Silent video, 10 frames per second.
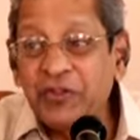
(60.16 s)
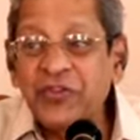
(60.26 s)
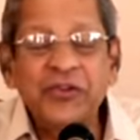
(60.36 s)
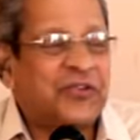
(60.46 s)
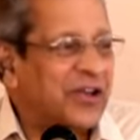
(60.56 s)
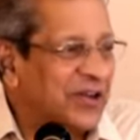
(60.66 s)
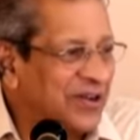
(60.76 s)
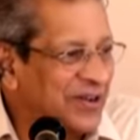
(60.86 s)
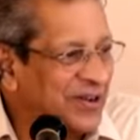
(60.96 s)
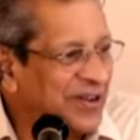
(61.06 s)
presented
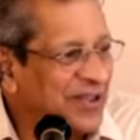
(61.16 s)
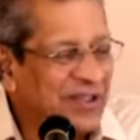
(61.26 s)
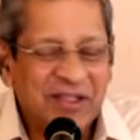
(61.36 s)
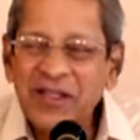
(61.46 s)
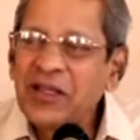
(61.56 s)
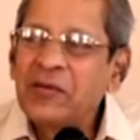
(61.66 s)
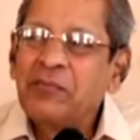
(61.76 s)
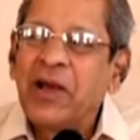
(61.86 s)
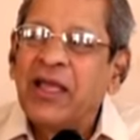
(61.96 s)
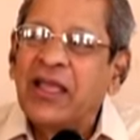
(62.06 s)

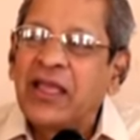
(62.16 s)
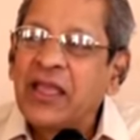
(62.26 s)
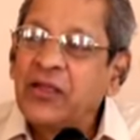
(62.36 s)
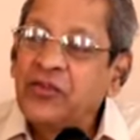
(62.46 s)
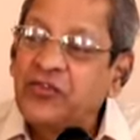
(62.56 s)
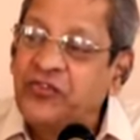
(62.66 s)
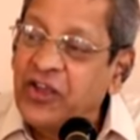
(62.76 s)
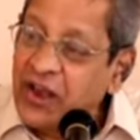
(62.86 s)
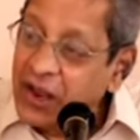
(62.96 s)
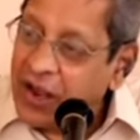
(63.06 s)
by King
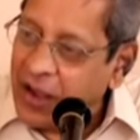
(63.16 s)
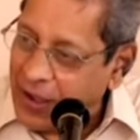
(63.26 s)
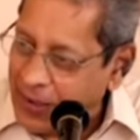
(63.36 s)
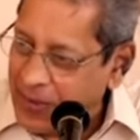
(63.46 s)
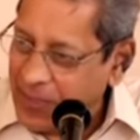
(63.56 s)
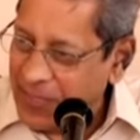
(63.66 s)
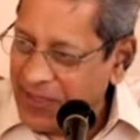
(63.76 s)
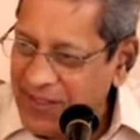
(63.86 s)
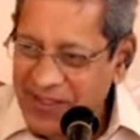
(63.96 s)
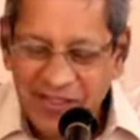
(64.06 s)
Janaka,
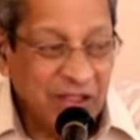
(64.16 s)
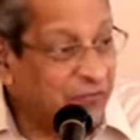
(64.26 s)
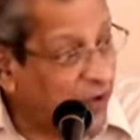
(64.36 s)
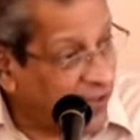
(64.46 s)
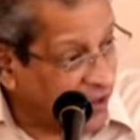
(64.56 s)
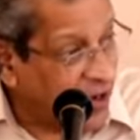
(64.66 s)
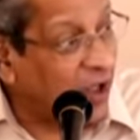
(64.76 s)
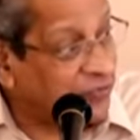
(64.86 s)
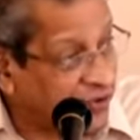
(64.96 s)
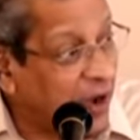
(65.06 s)
the
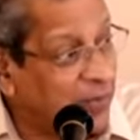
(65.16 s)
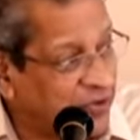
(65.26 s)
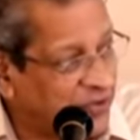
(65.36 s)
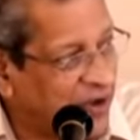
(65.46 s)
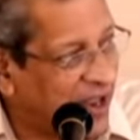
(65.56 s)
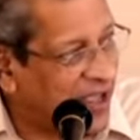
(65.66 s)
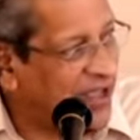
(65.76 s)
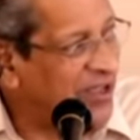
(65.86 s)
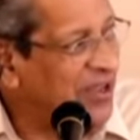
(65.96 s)
father-in-law of Sri Ramachandra.